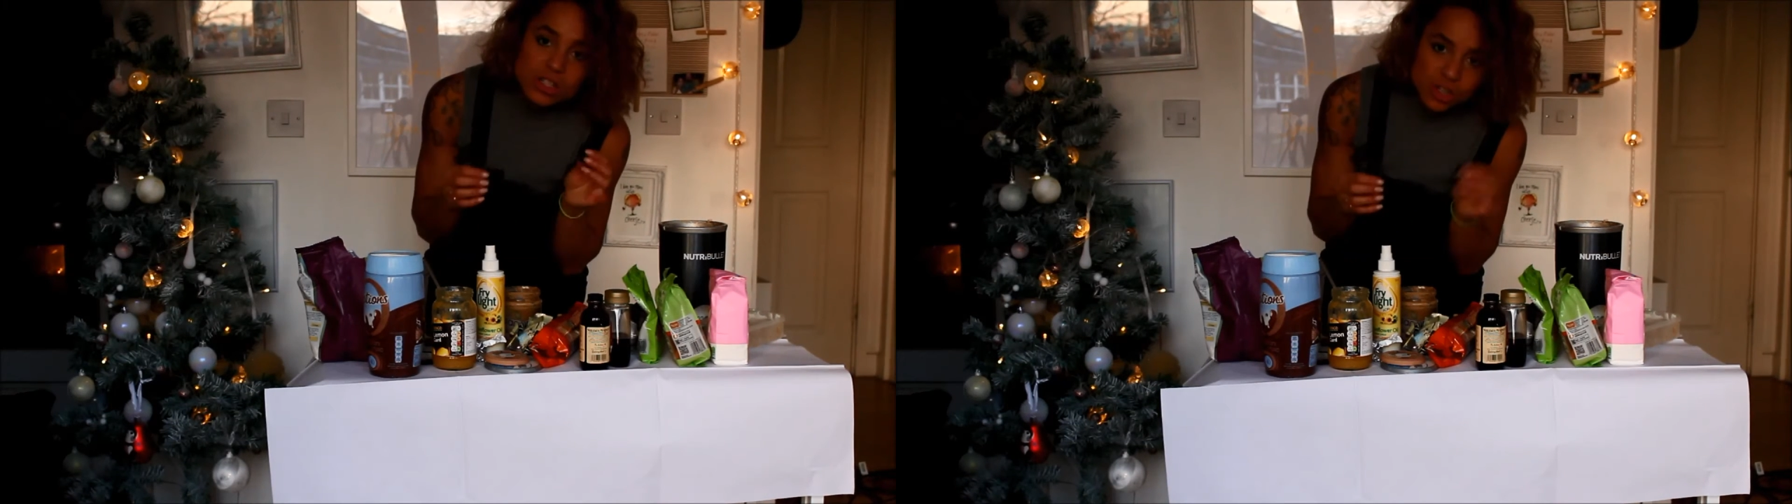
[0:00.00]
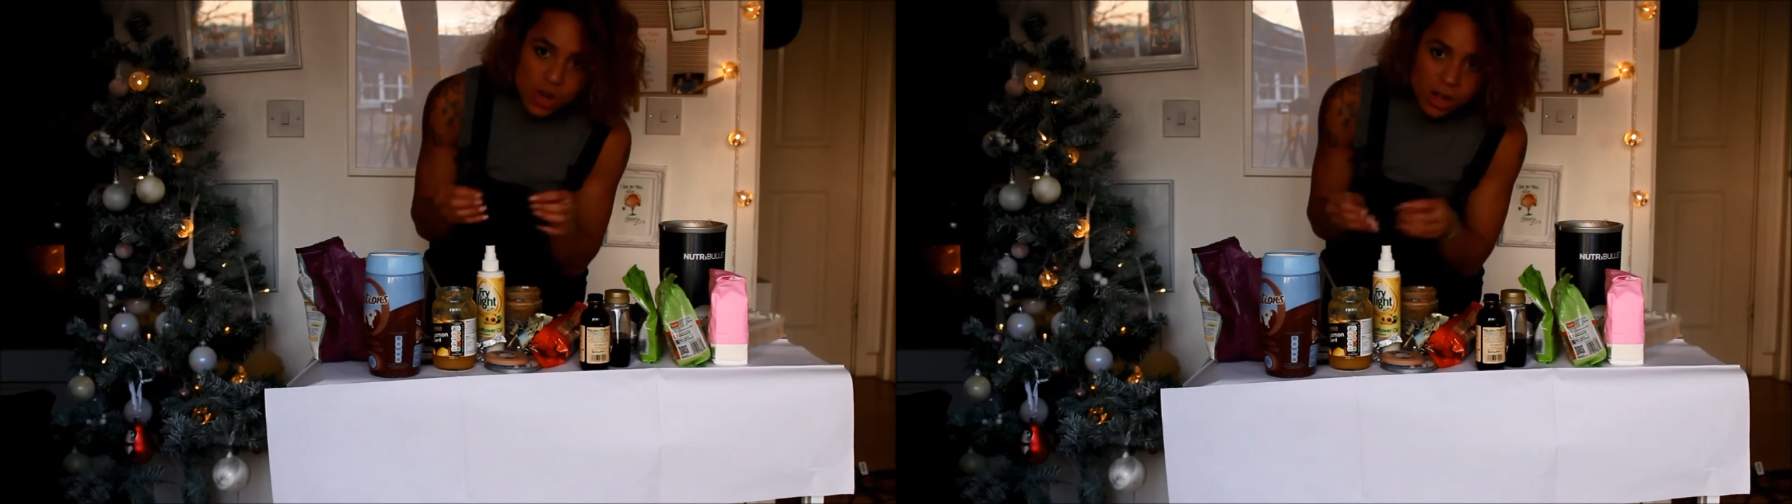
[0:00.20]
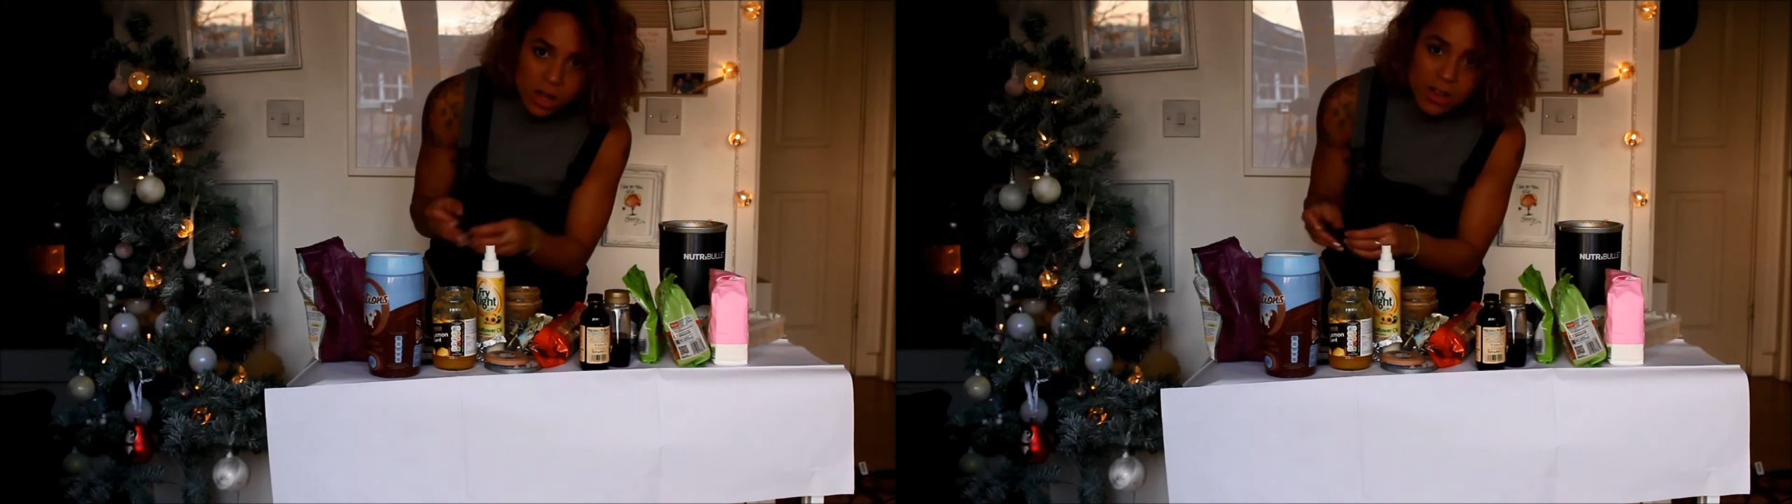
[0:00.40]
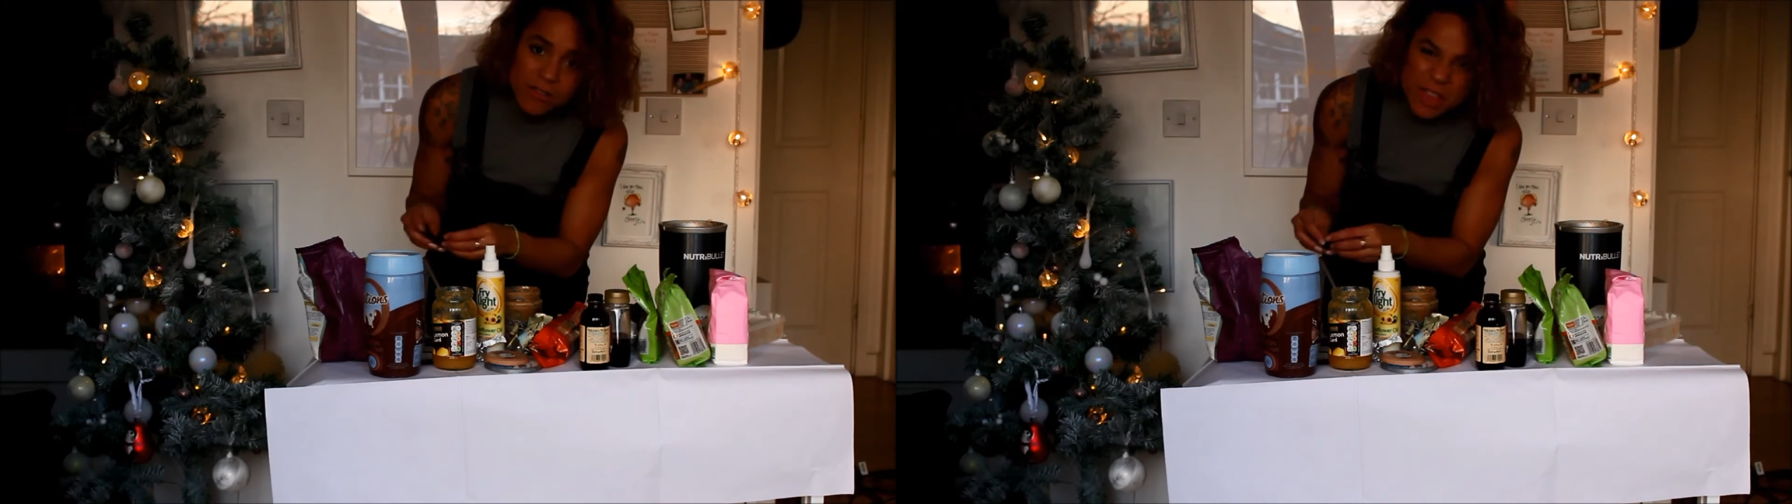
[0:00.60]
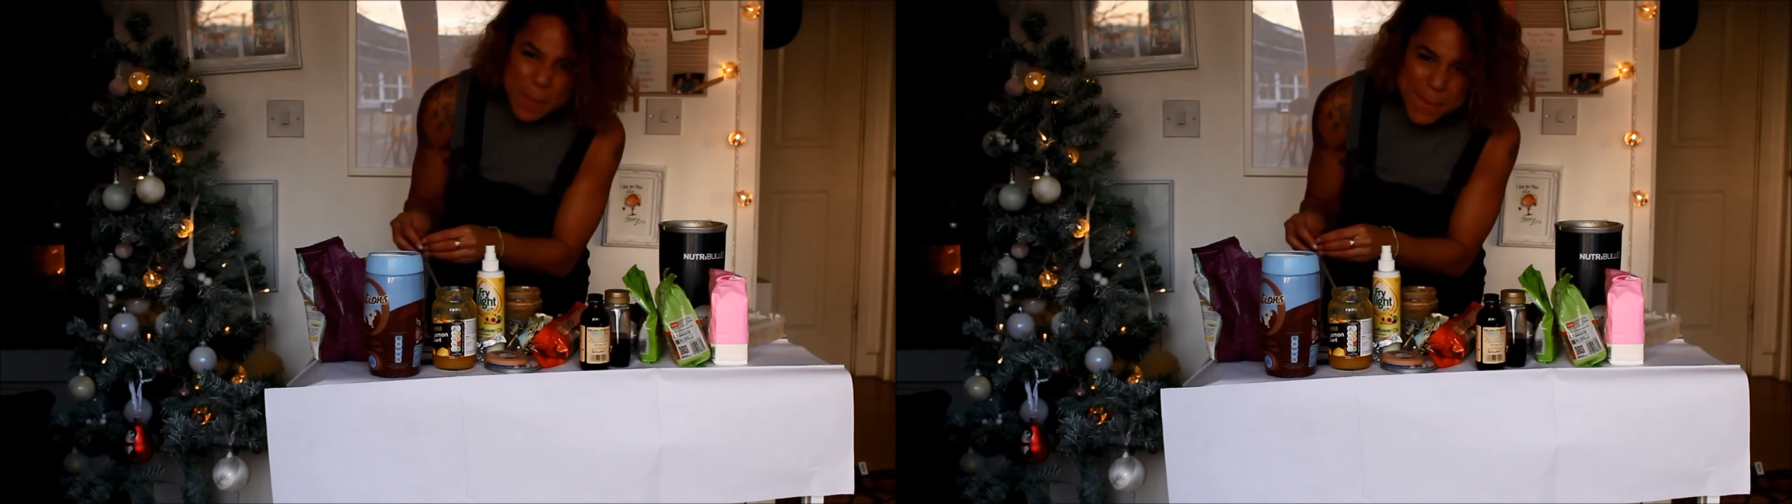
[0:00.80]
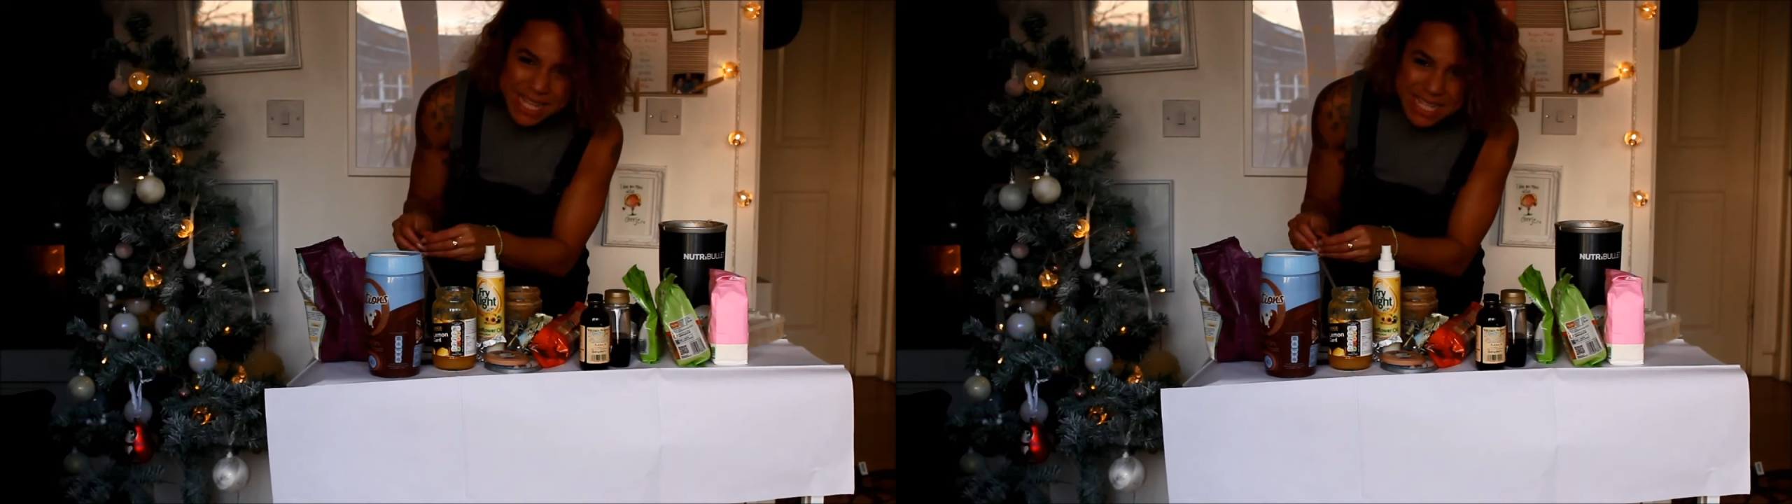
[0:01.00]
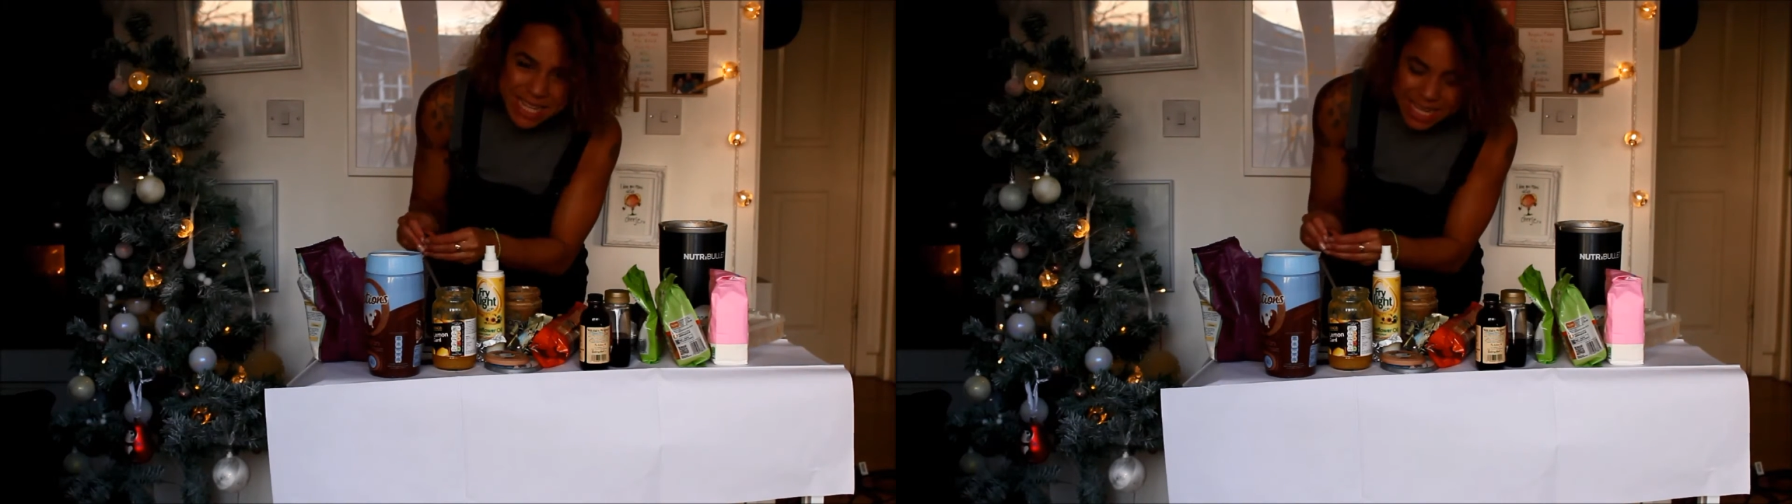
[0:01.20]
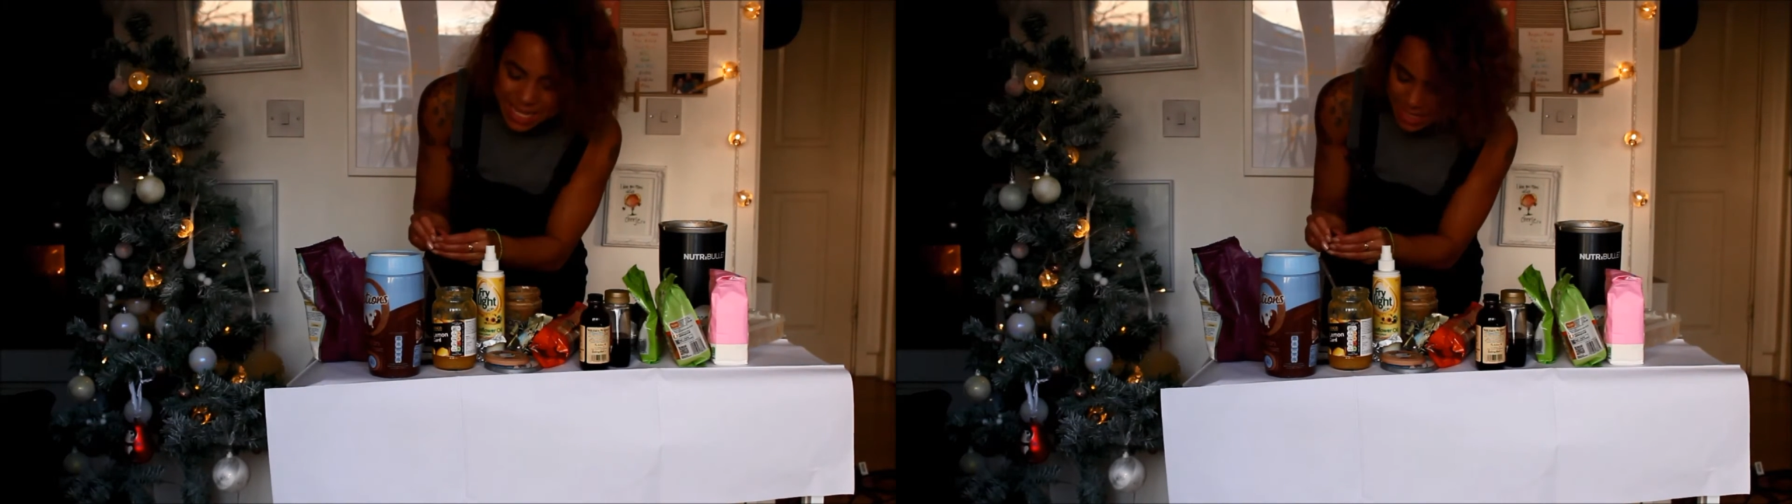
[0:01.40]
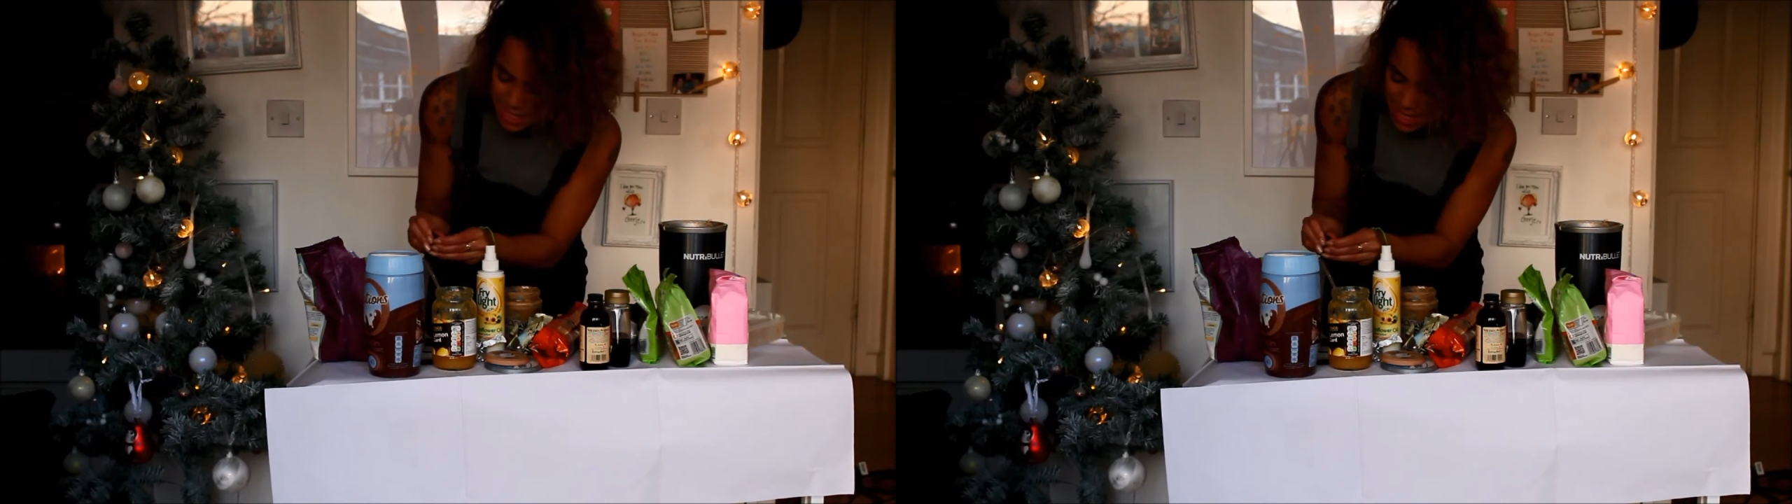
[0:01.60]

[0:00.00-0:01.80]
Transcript: chocolate for the bitterness,